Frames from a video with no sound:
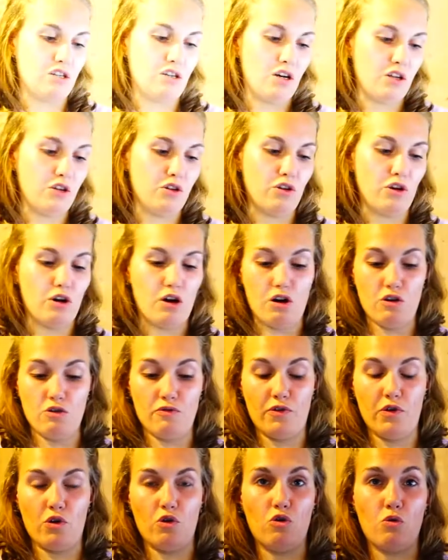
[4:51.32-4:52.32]
under,
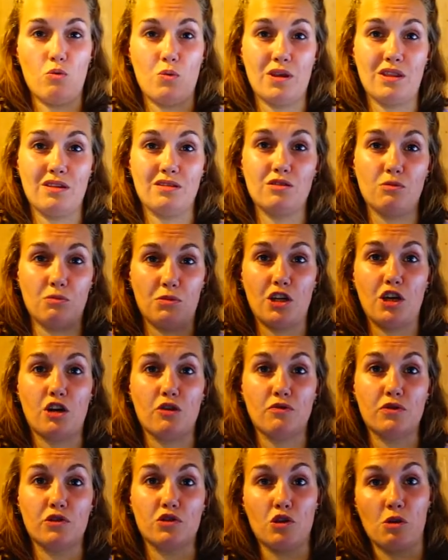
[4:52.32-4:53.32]
over, or with something over
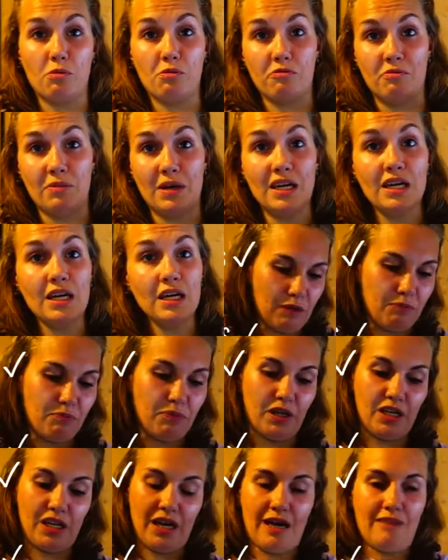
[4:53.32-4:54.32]
the top of me.
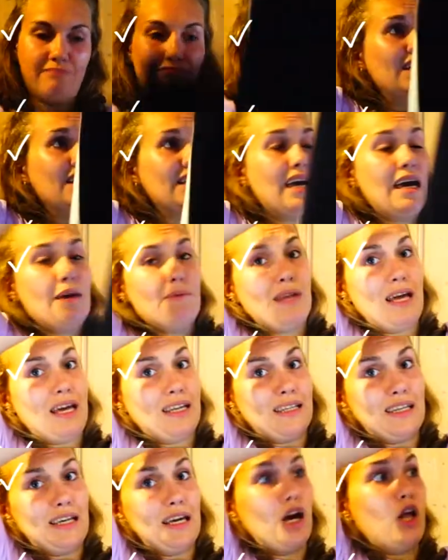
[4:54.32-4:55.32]
But yeah, came in
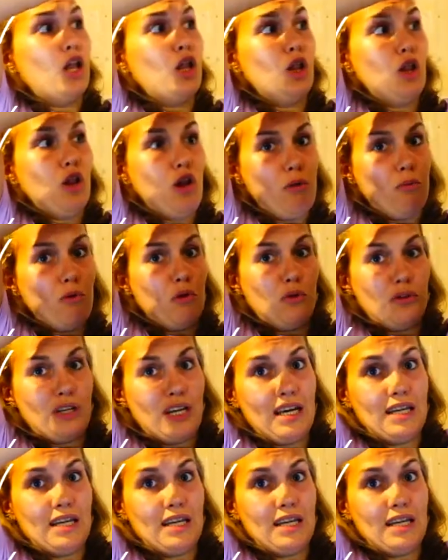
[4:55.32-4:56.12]
handy a lot more than I